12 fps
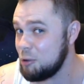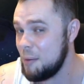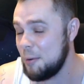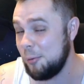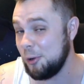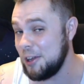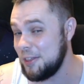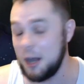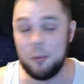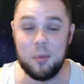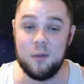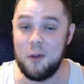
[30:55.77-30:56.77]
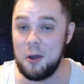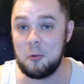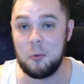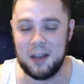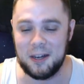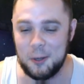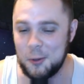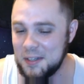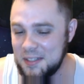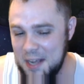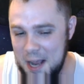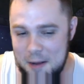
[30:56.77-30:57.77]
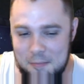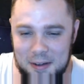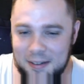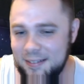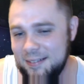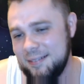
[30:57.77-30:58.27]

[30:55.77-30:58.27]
probably, and that'll be a very quick end to this game.